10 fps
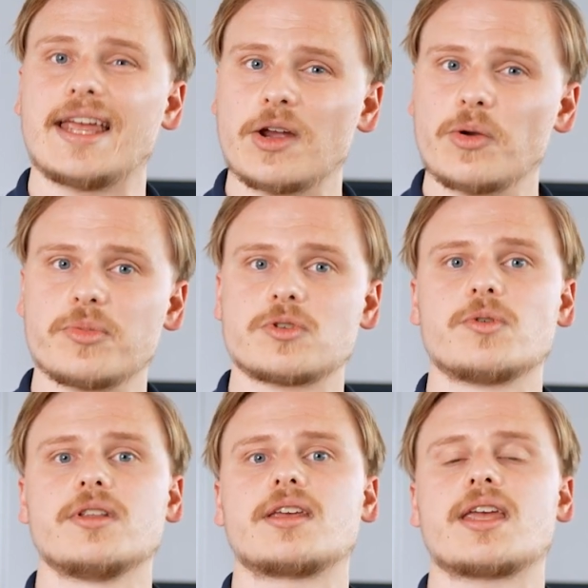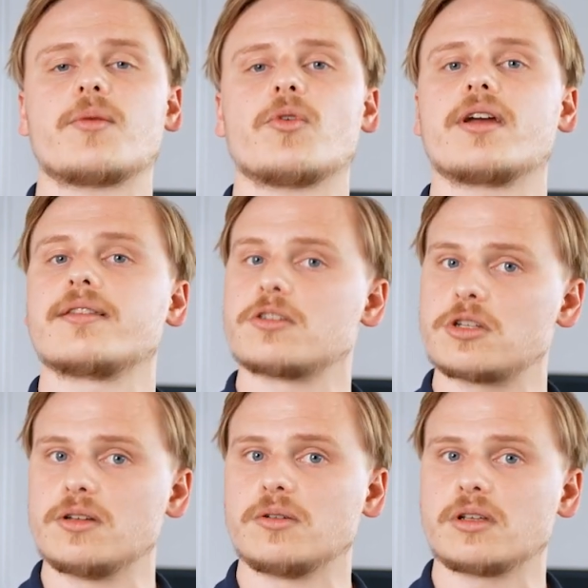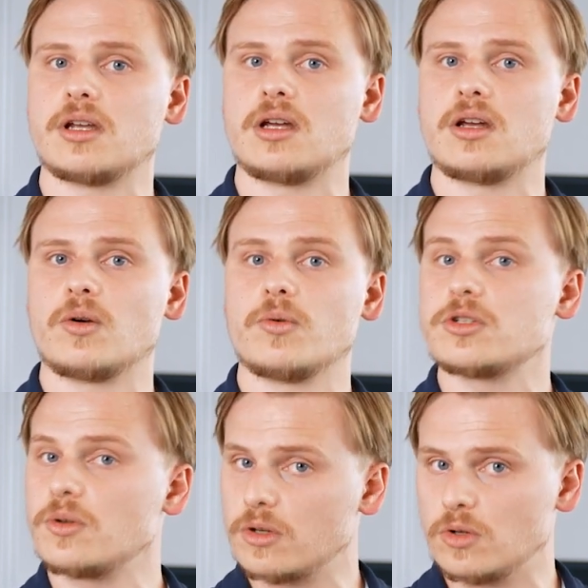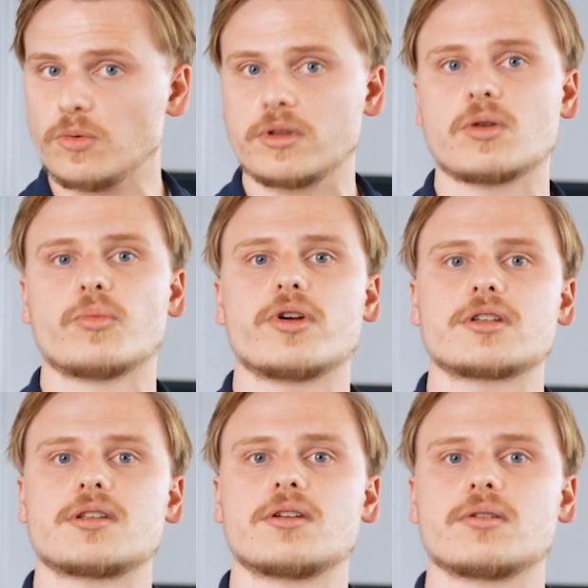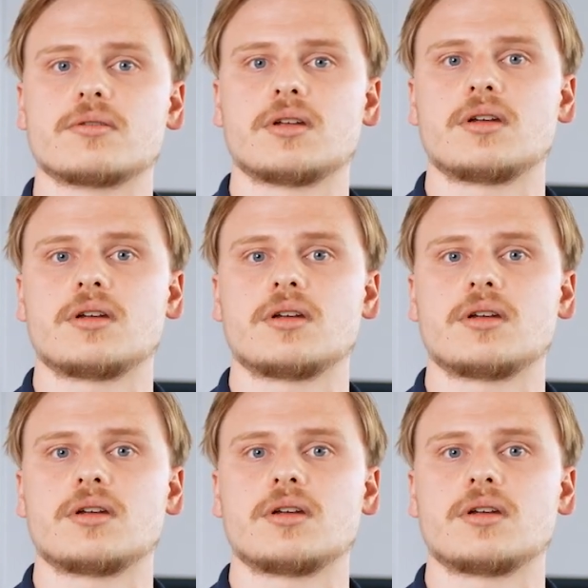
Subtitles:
air between the camera and the shield, which you can do with compressed air.